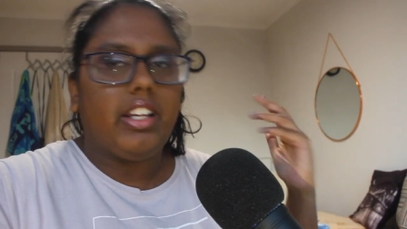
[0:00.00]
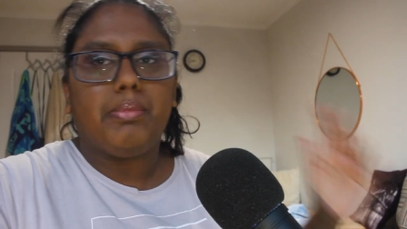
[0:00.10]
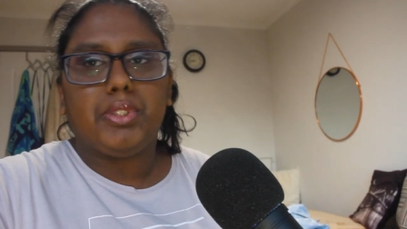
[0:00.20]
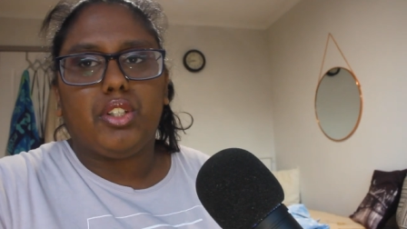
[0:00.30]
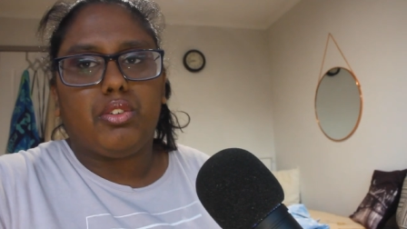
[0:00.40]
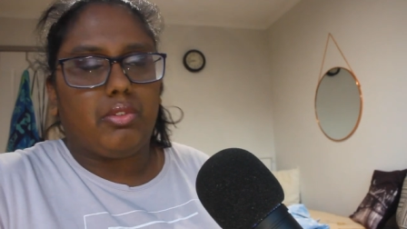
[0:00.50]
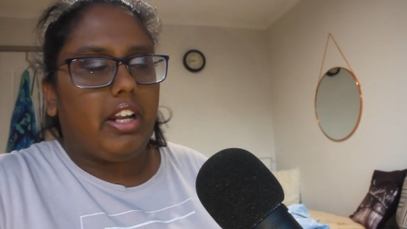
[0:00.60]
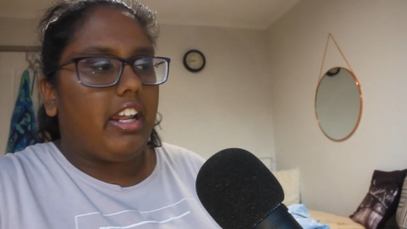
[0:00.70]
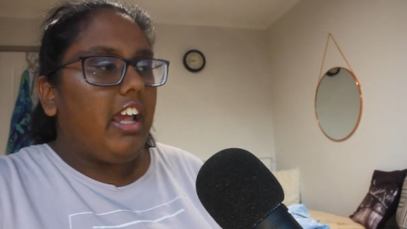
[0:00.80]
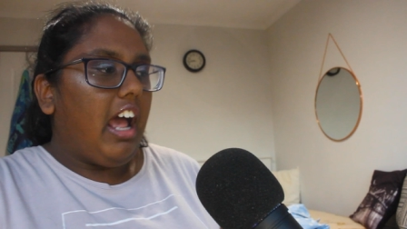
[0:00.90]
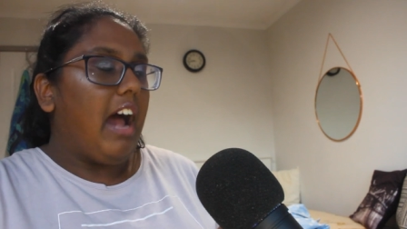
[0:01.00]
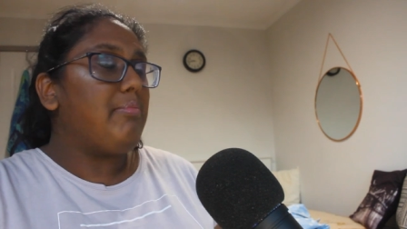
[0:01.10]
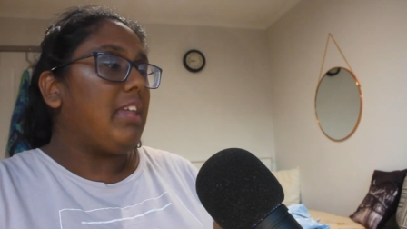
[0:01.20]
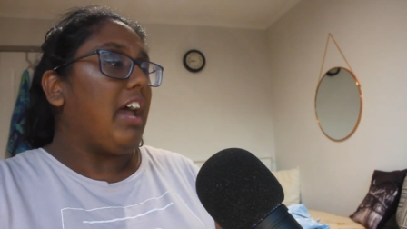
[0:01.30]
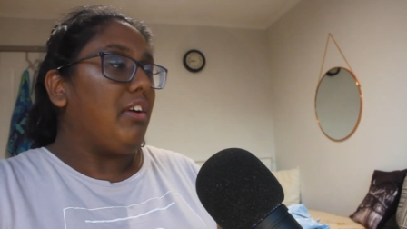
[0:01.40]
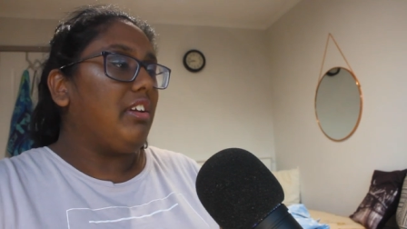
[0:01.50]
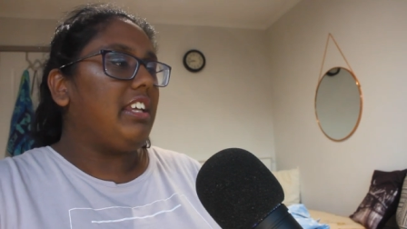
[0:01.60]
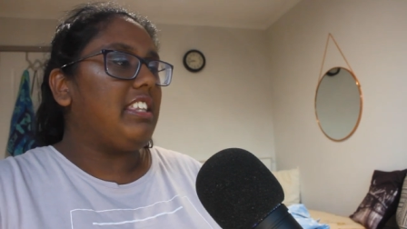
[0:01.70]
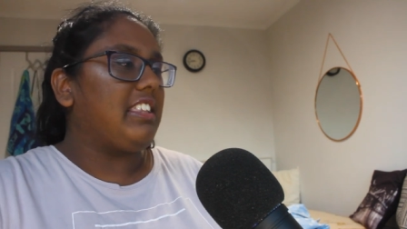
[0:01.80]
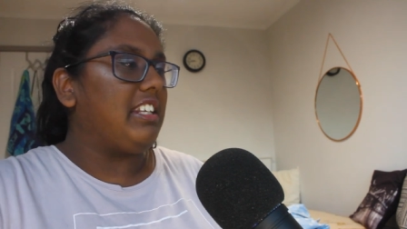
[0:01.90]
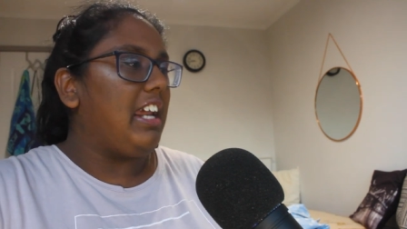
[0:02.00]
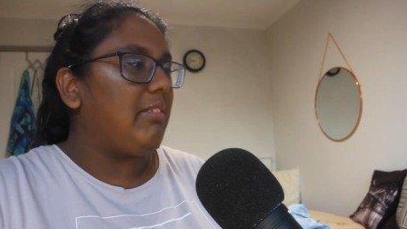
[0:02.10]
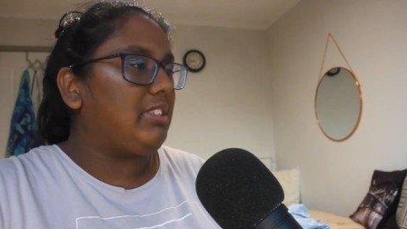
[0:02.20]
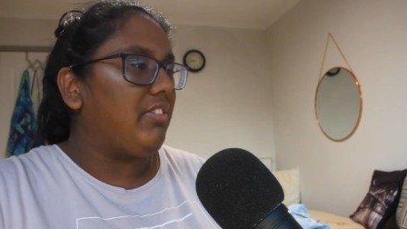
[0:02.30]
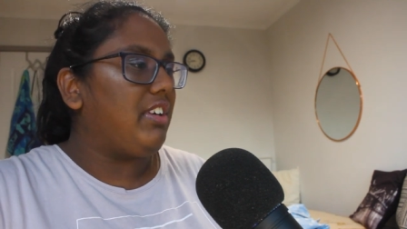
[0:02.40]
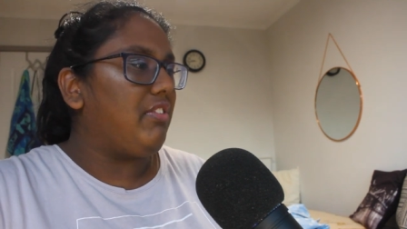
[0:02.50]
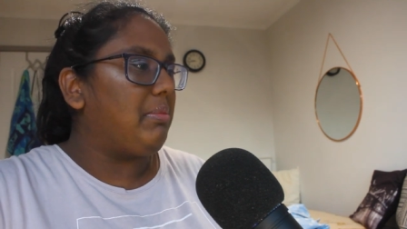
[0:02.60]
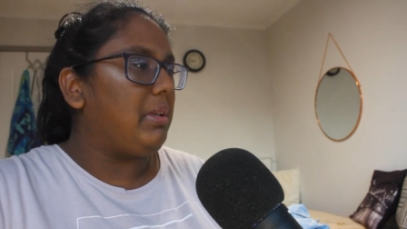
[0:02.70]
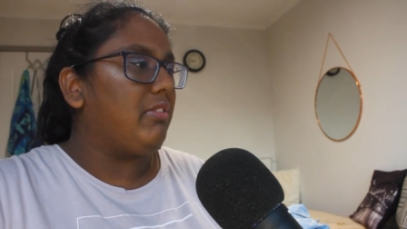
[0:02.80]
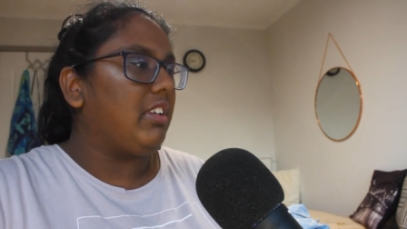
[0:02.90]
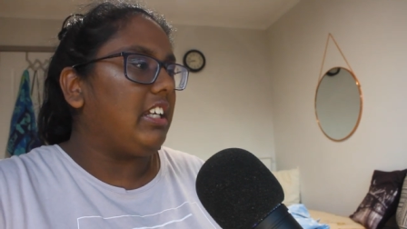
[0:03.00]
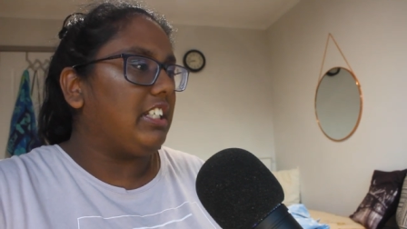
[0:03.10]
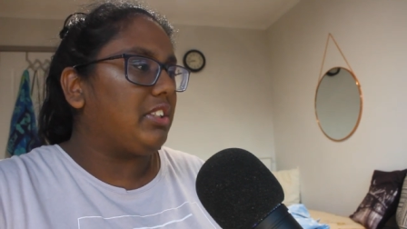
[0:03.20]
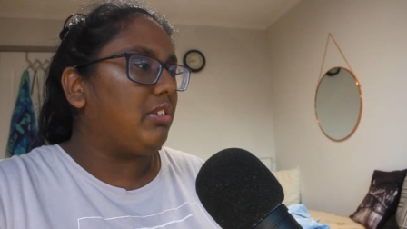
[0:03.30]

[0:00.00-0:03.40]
Episode 3. I'm that early that the names haven't even been released,